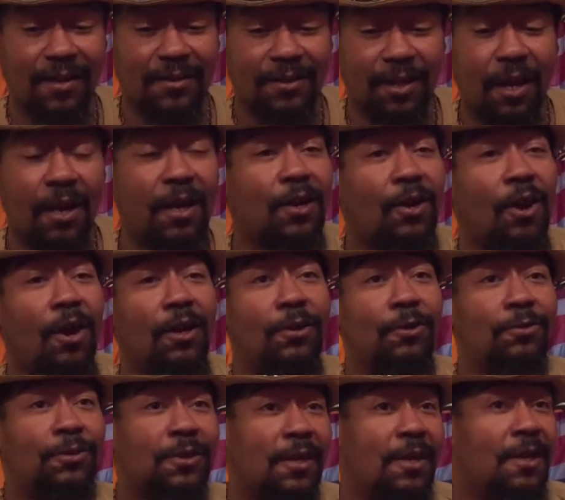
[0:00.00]
Don
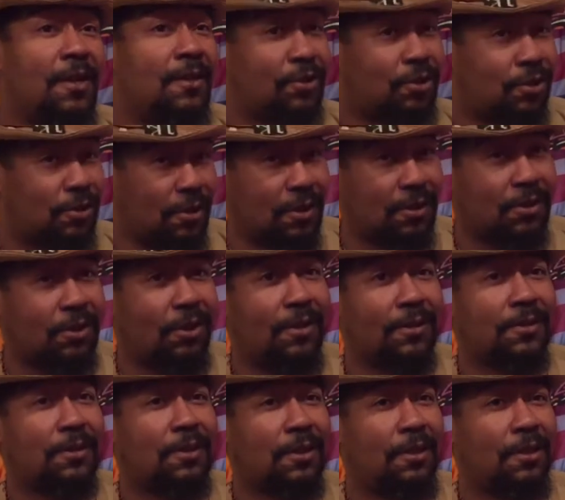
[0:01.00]
Carlos, Sugar
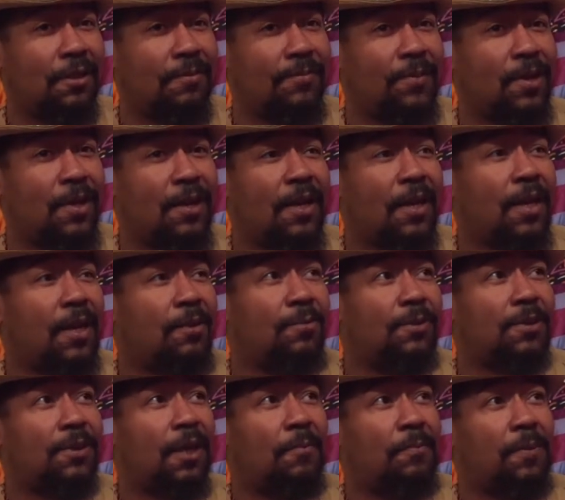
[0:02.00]
Tongue Slim. He
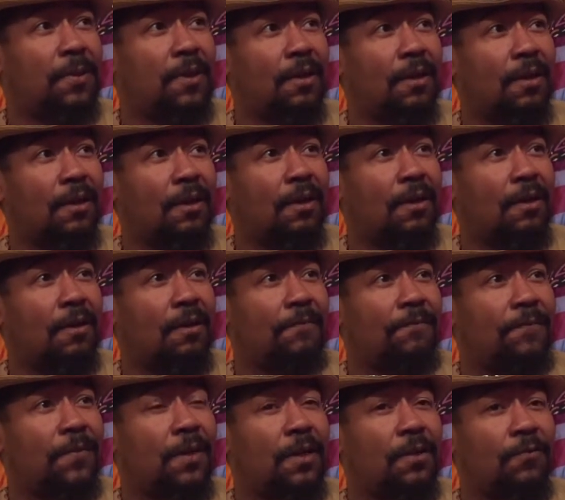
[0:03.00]
was up in
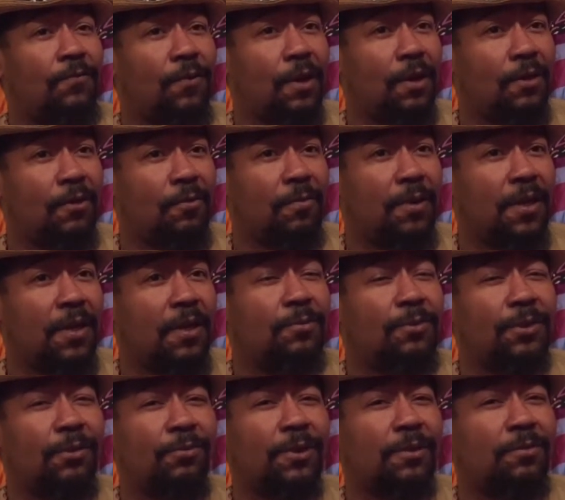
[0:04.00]
Philly for a little bit. He
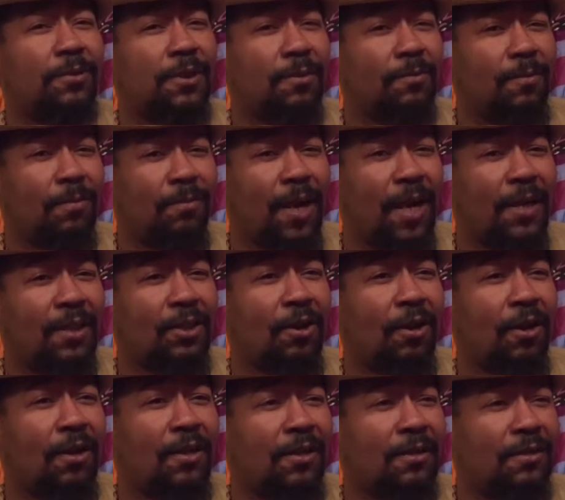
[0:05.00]
was doing some shit with Black
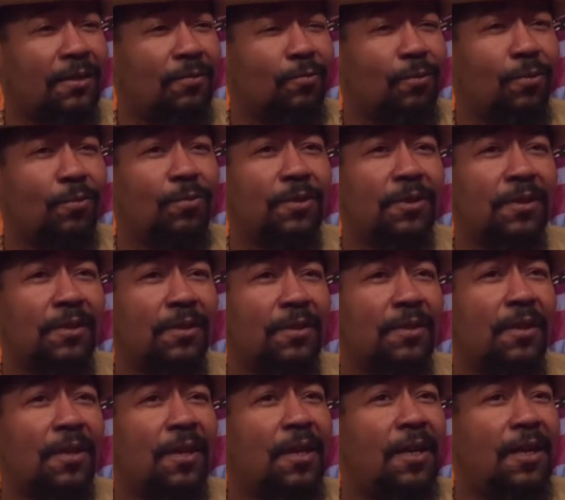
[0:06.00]
Thought and the Roots,
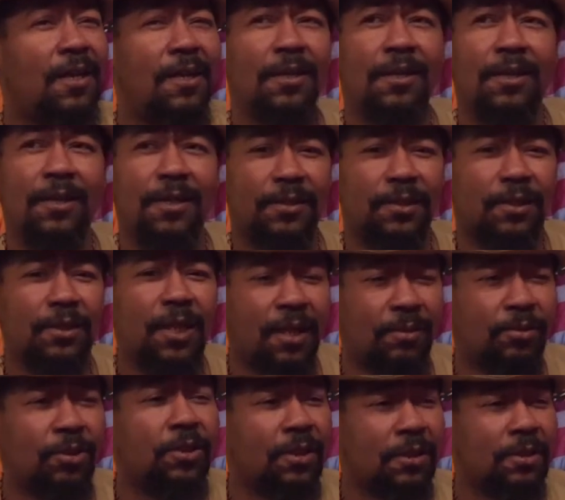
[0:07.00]
and his
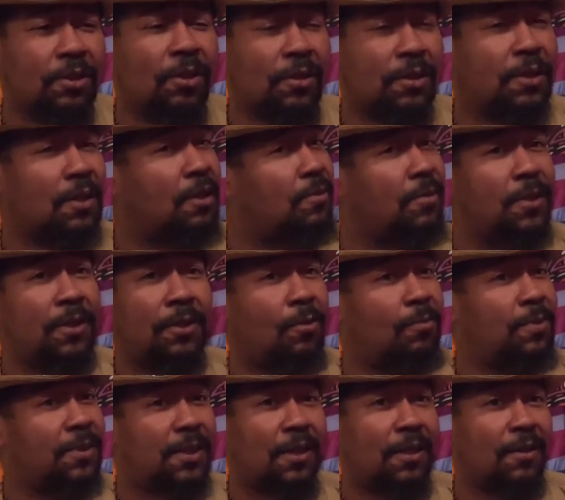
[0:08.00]
name's Sugar Tongue Slim. He
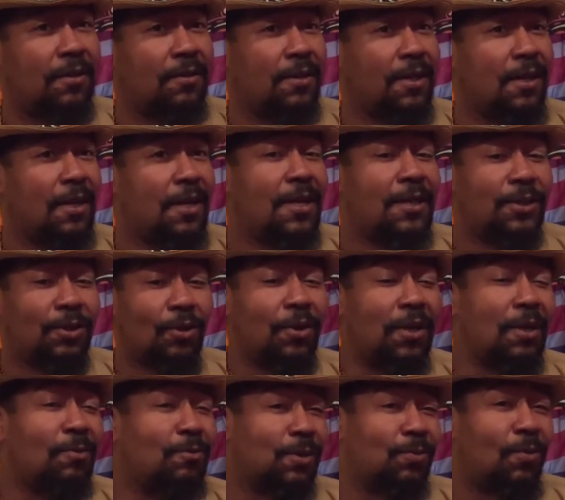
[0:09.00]
dope as hell. So
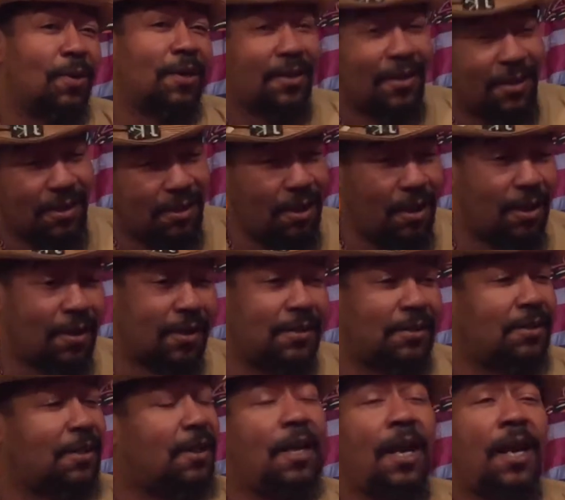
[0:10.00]
he was one of the
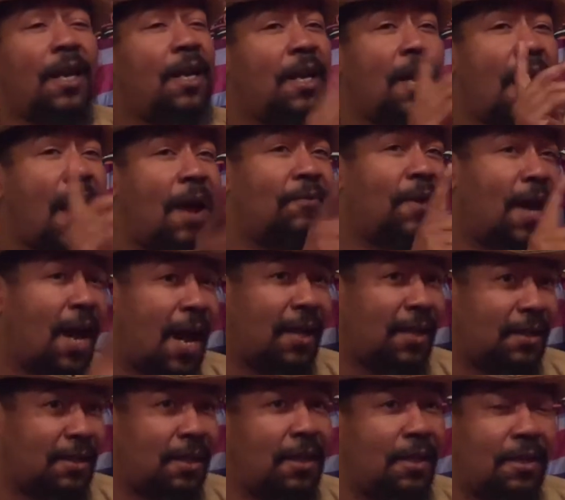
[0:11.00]
youngest. He ain't even have an
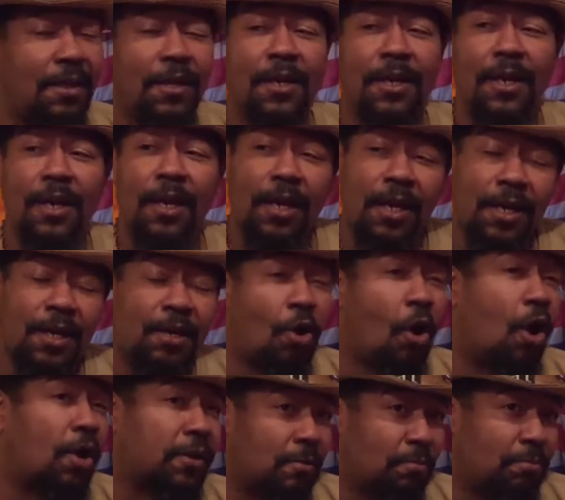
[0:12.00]
ID. He
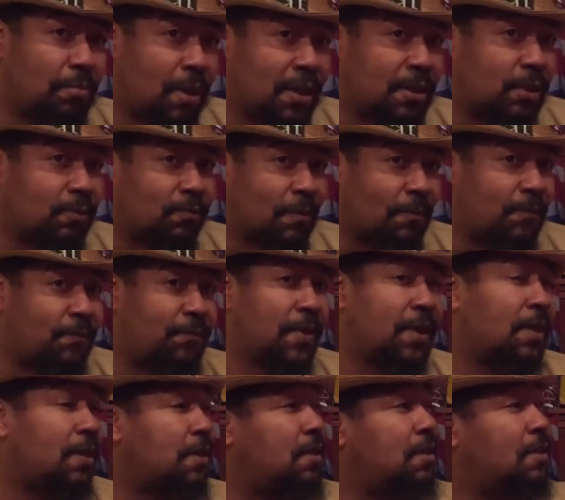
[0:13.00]
caught the bus from
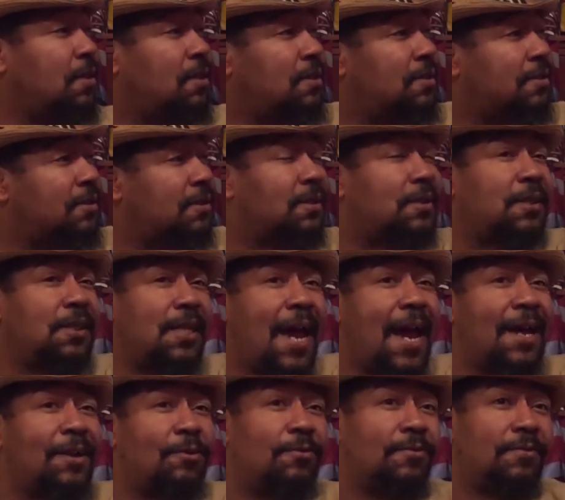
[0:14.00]
Philly to
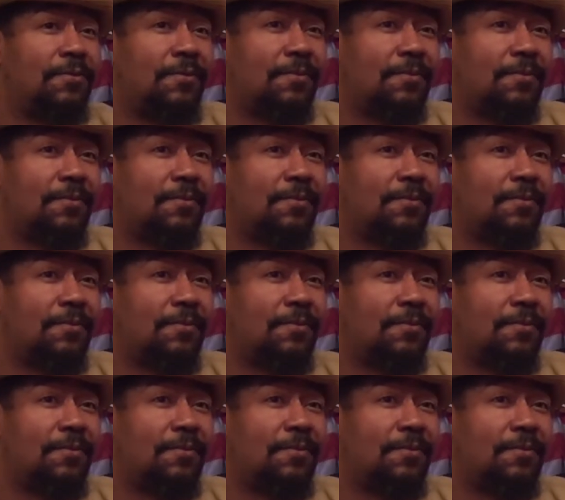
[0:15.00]
Seattle.